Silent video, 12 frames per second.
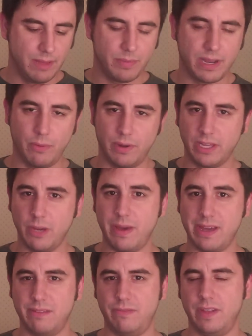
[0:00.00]
But I want to go
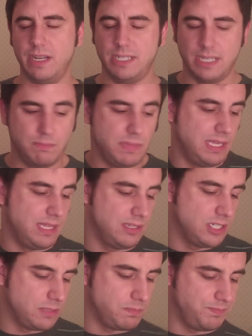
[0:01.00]
back and finish it,
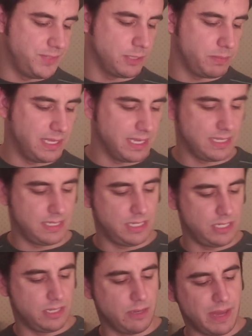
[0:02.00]
just
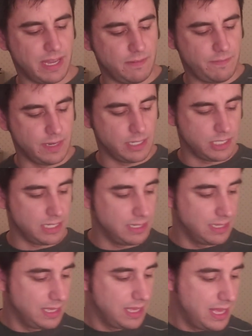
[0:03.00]
to go back and finish it.
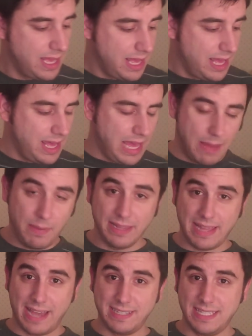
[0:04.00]
And my
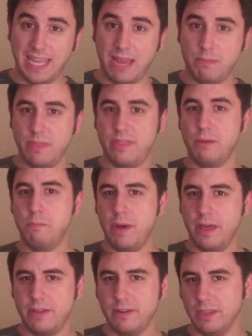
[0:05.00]
last game, The
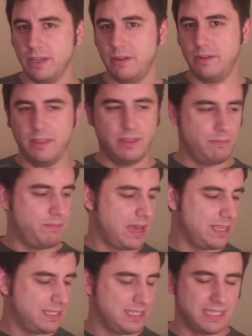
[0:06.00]
Motherlode, the
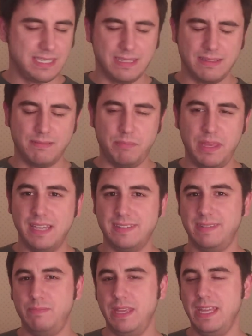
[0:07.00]
best
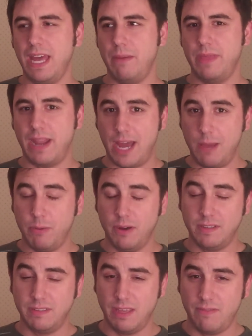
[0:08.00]
PSP game that I
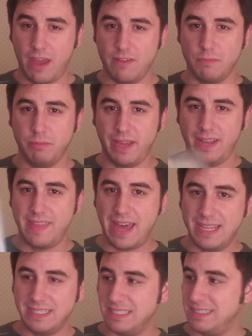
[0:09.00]
personally have ever played, and
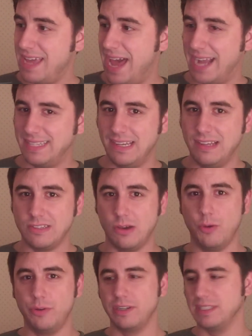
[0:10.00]
that is Tactics
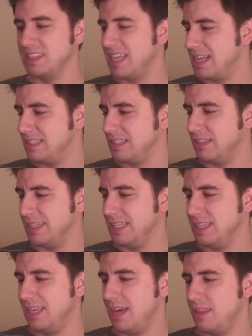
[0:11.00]
Ogre, Let Us Cling
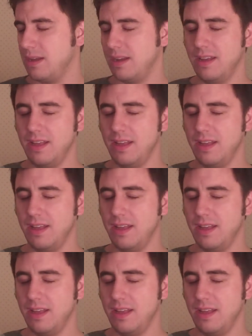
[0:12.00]
Together.